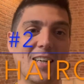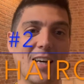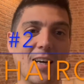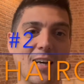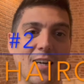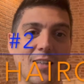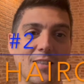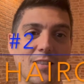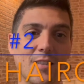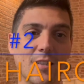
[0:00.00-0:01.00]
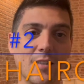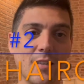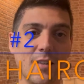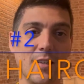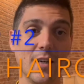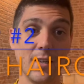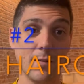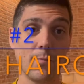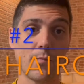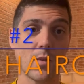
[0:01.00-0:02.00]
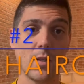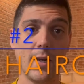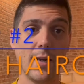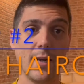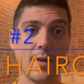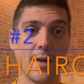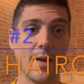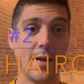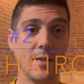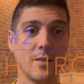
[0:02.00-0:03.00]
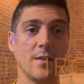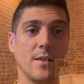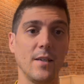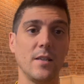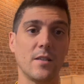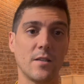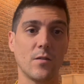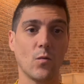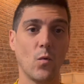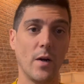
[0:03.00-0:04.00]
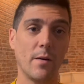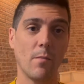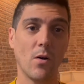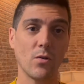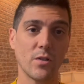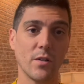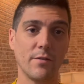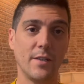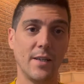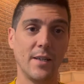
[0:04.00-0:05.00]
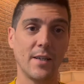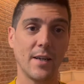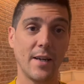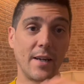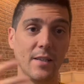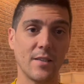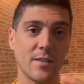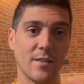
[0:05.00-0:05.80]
And yeah, the head is where most of the heat